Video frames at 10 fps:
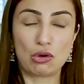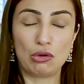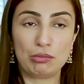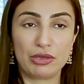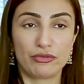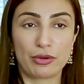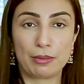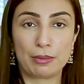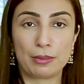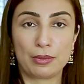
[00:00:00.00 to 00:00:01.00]
call me
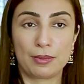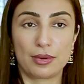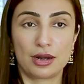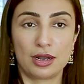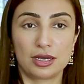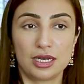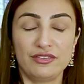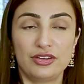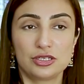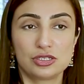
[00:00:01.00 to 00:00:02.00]
from like
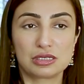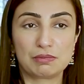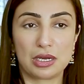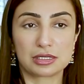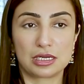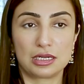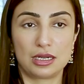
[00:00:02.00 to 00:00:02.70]
little villages in Pakistan,